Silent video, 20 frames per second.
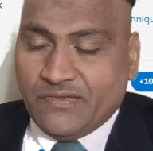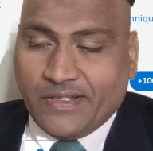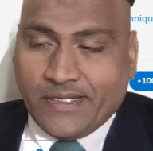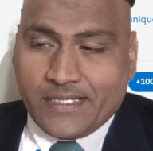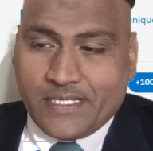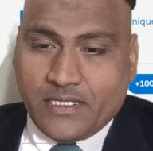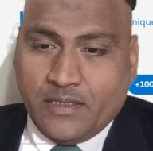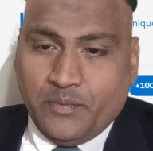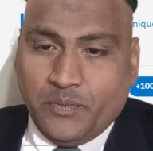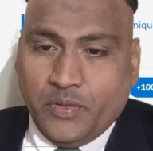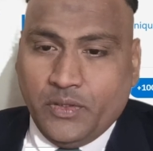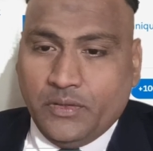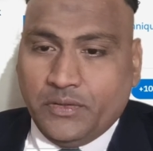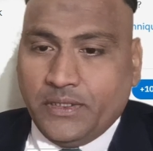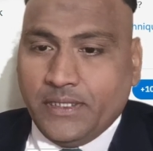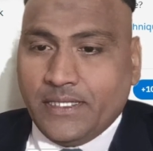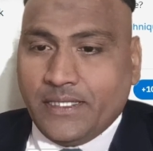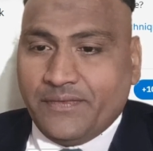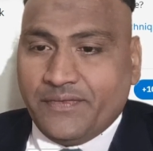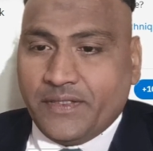For example,
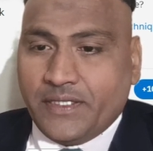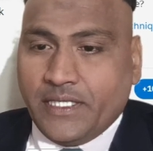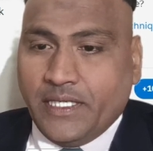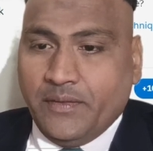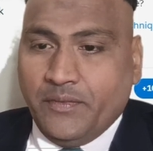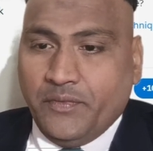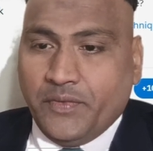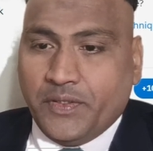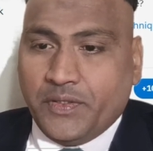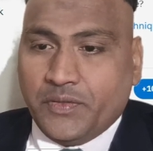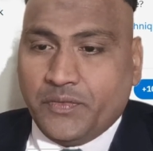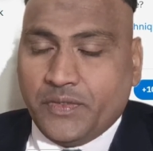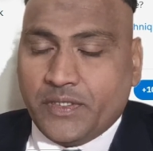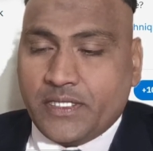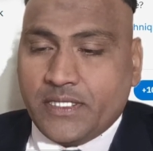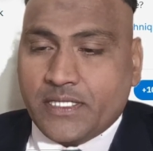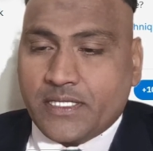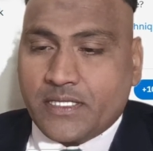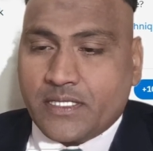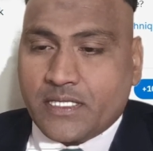think of a time when you
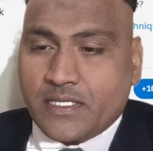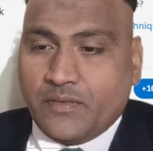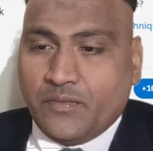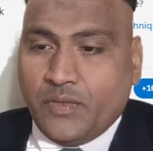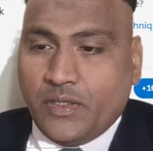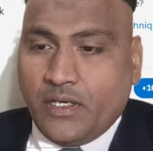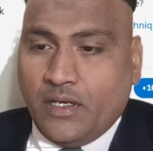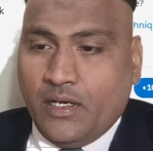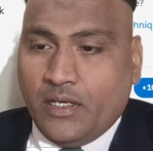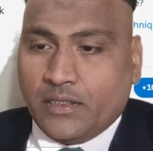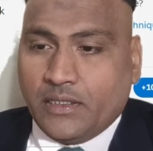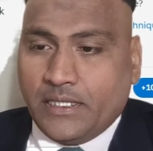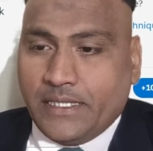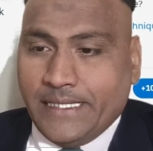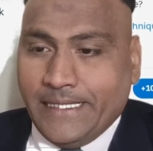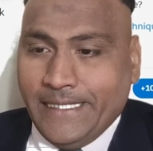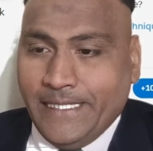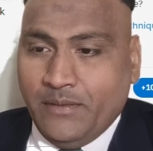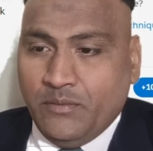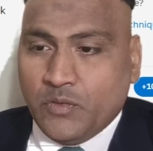witnessed someone on the
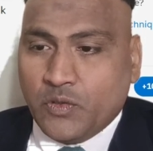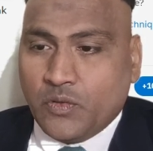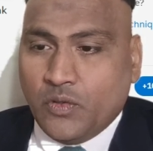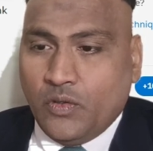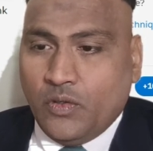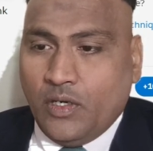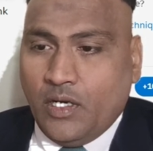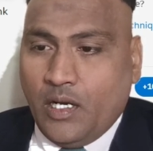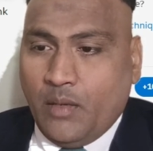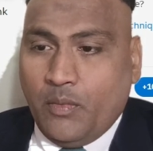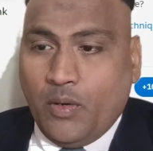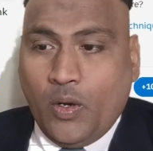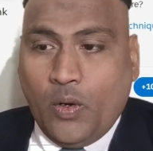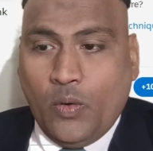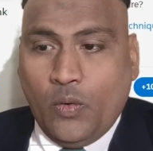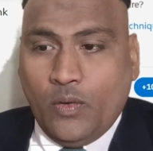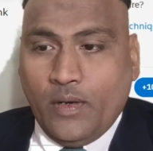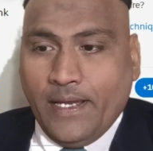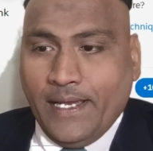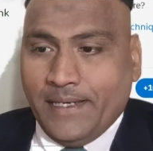team go
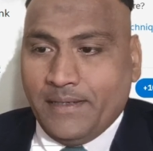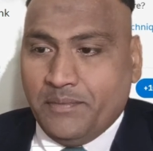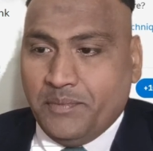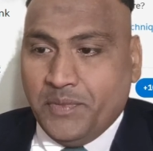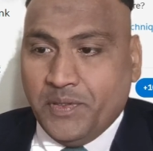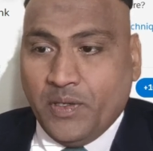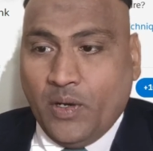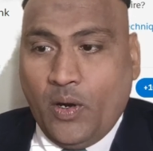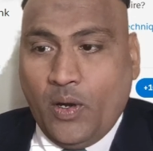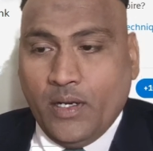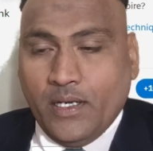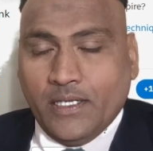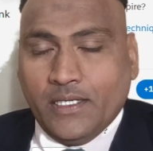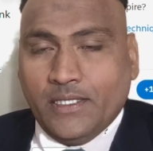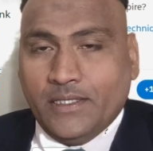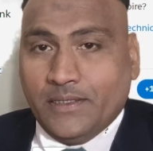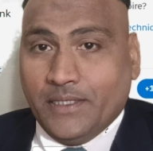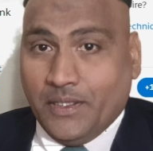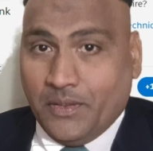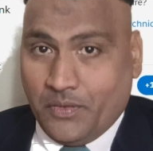above and beyond
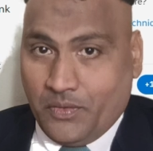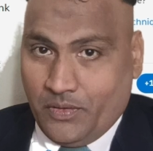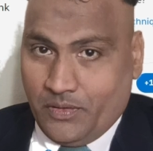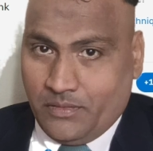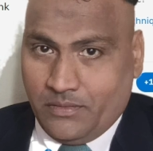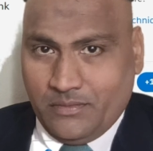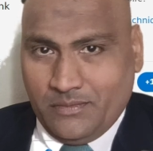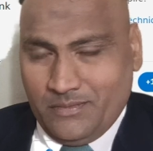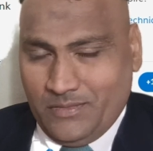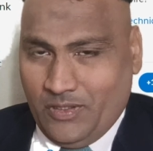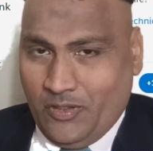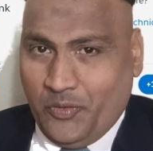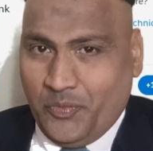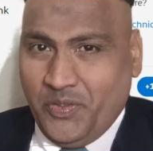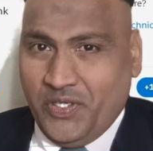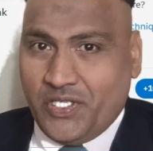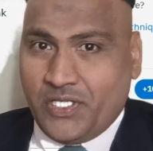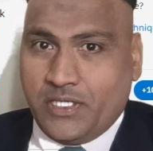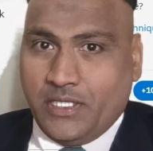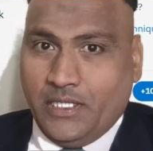in their role.
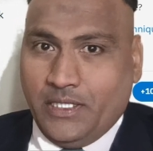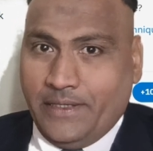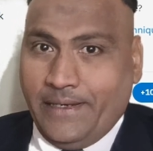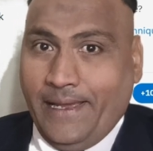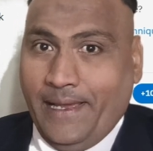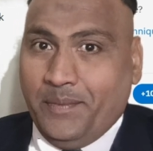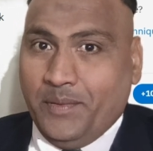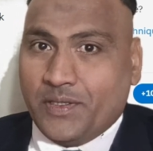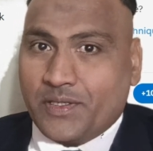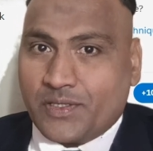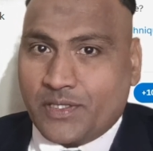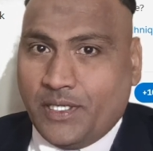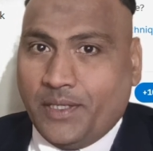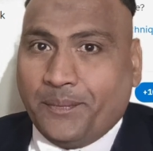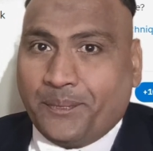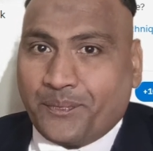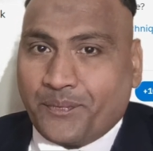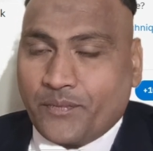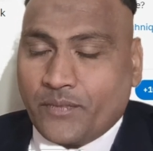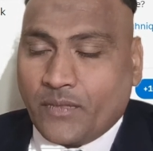Obviously it happens,
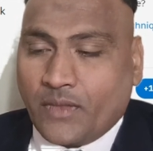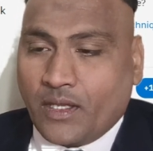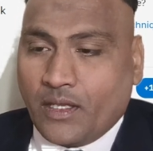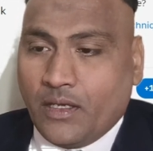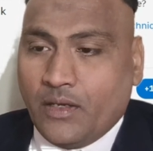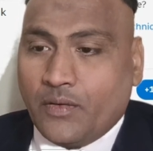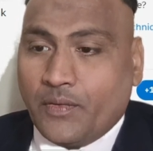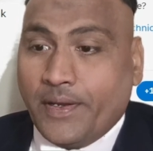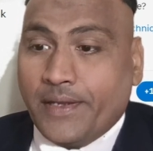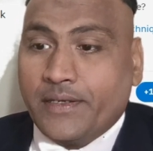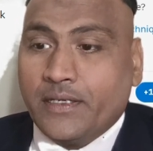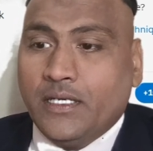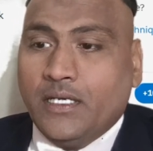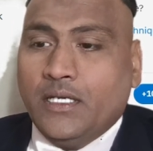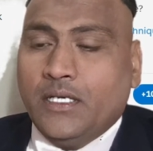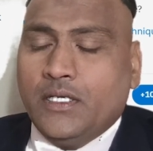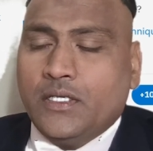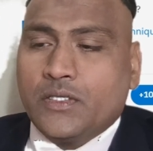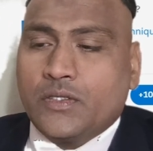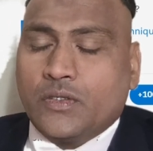no? Right?
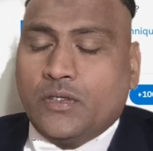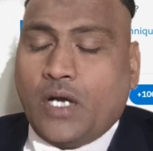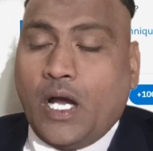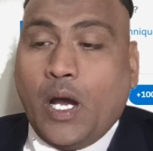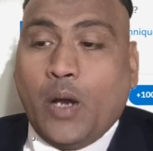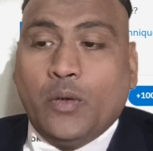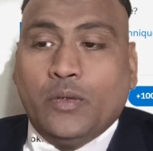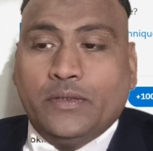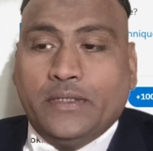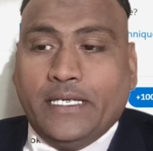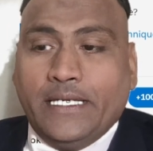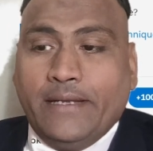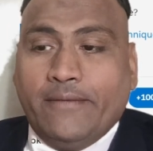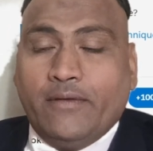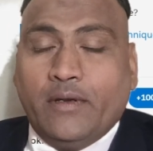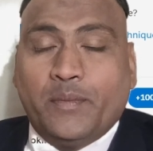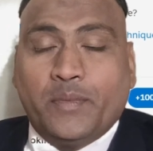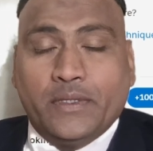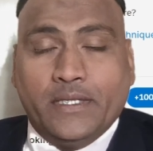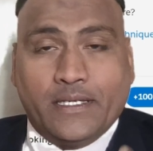So how they
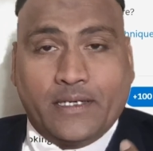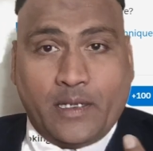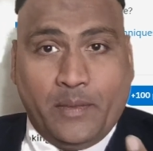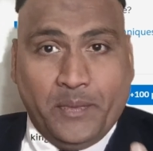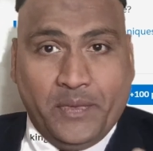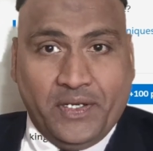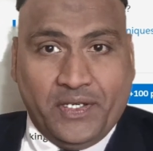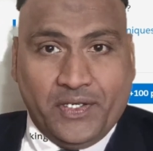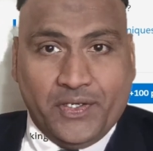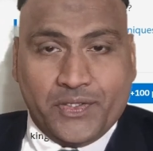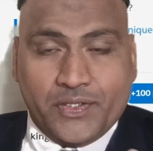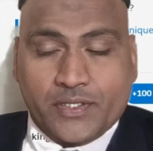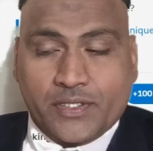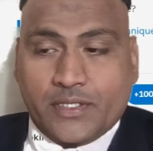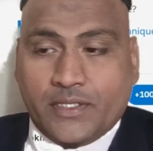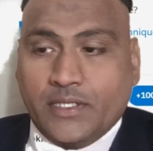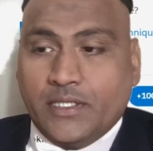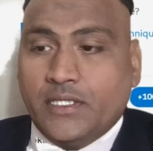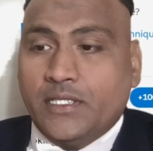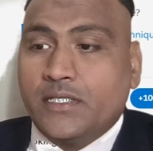developed their
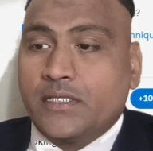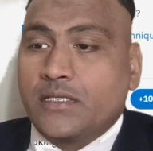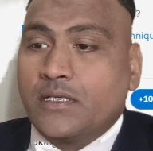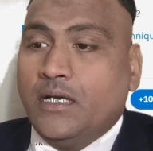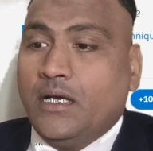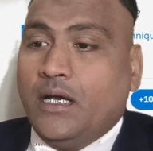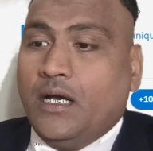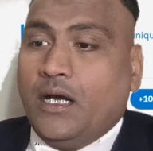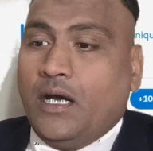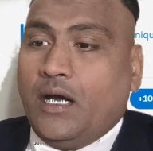communication skills,